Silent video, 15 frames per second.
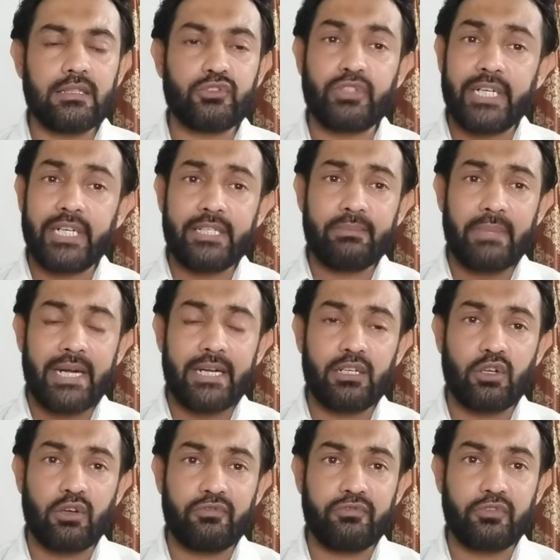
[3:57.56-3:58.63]

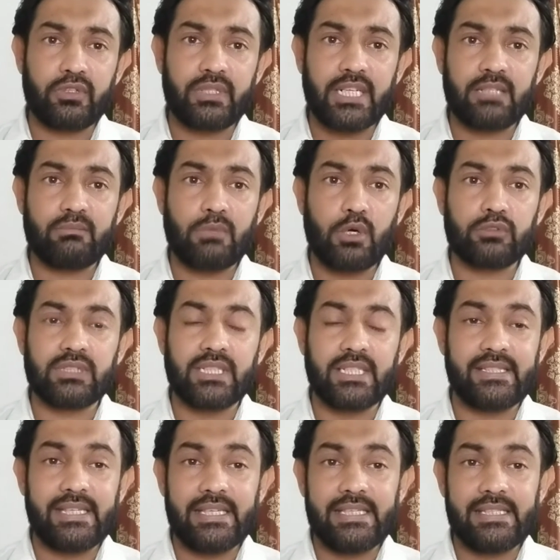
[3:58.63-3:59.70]
treatment of foot and mouth
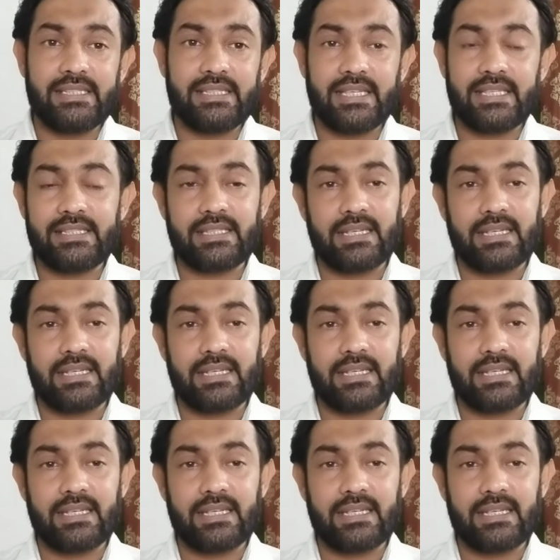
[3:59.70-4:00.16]
disease is